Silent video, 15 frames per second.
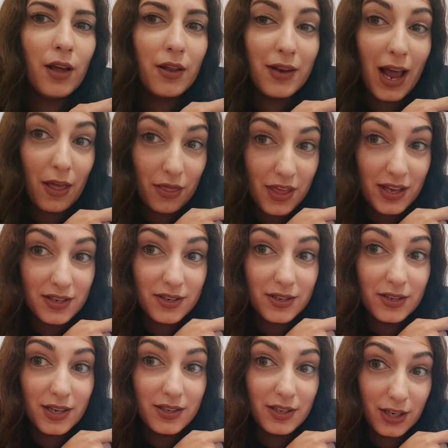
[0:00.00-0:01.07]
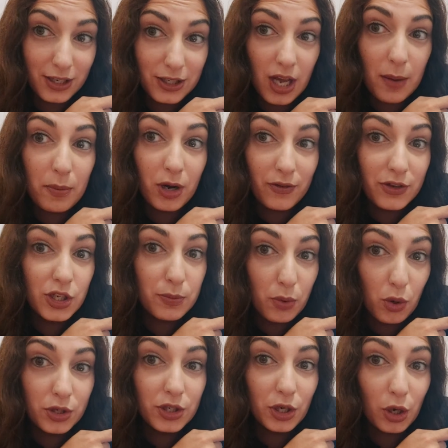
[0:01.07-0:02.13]
Now this is an example of a
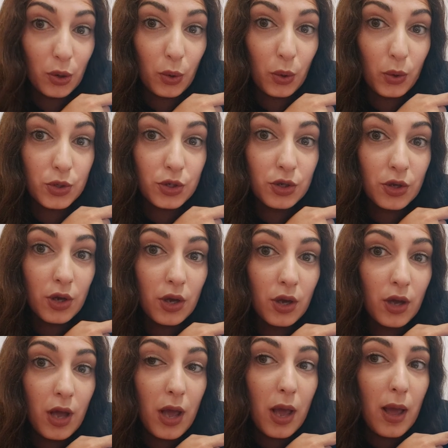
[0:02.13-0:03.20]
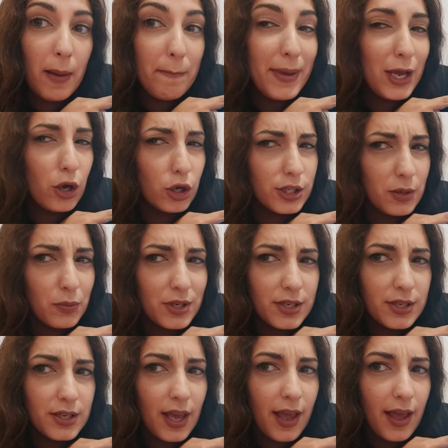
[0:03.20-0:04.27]
subordinate clause. Because it was
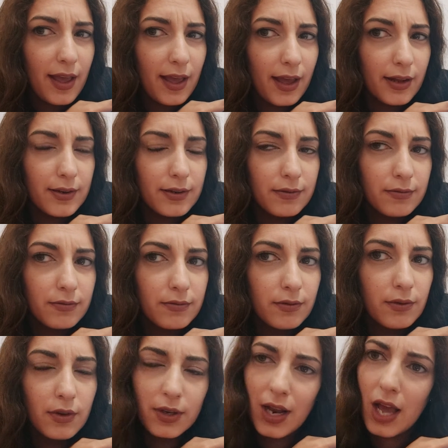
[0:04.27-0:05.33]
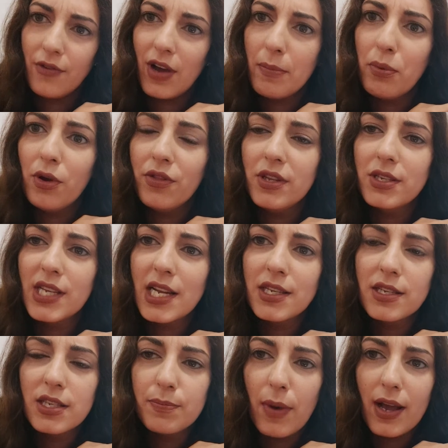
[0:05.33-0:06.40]
scared. Now if I put this
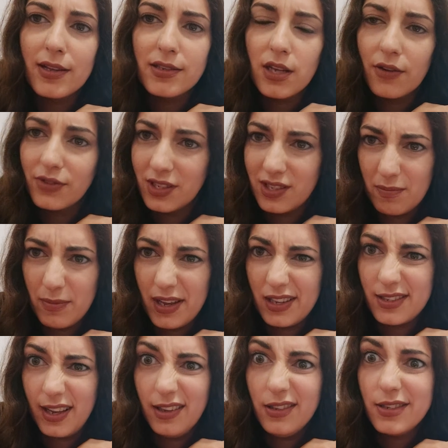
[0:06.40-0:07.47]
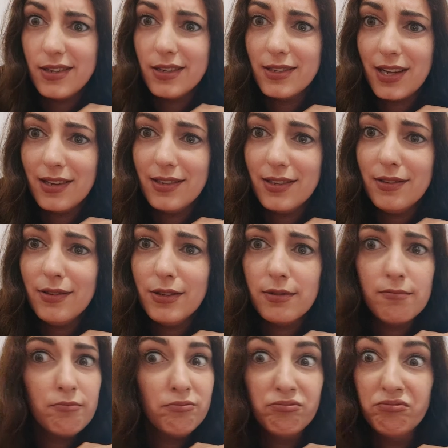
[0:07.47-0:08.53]
sentence by itself, does it make sense in a sentence?
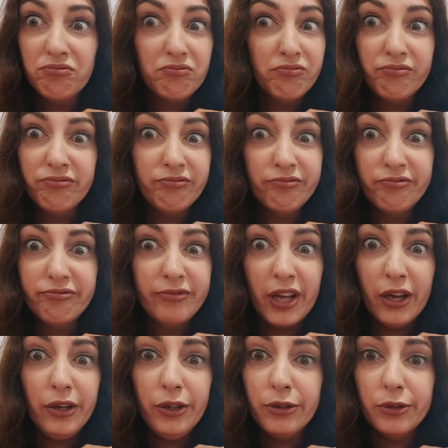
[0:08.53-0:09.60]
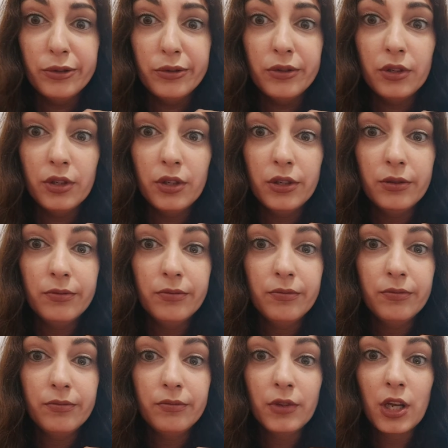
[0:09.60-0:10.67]
No.
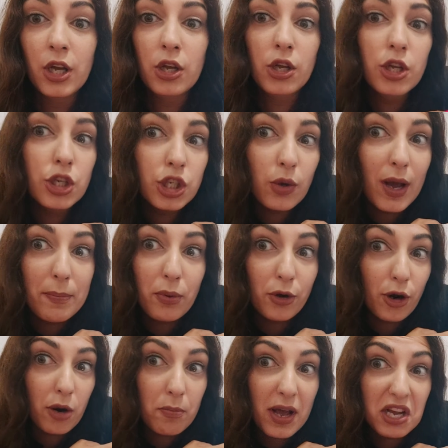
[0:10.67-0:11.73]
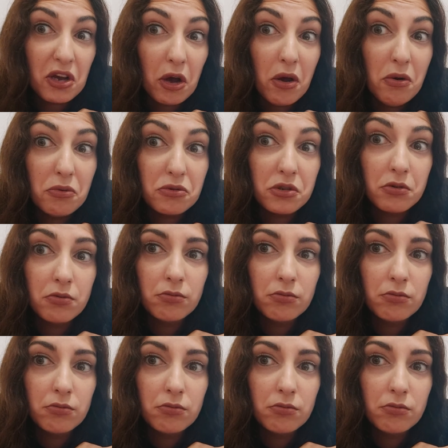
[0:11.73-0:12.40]
So I put on my coat.